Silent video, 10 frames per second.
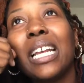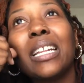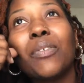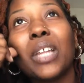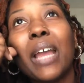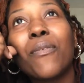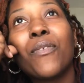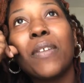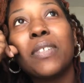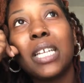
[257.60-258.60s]
there for like
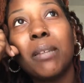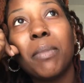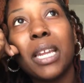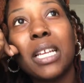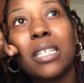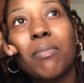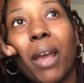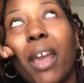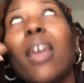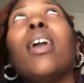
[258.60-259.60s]
15 minutes.
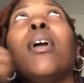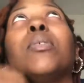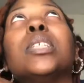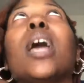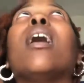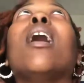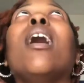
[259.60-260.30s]
My head was like,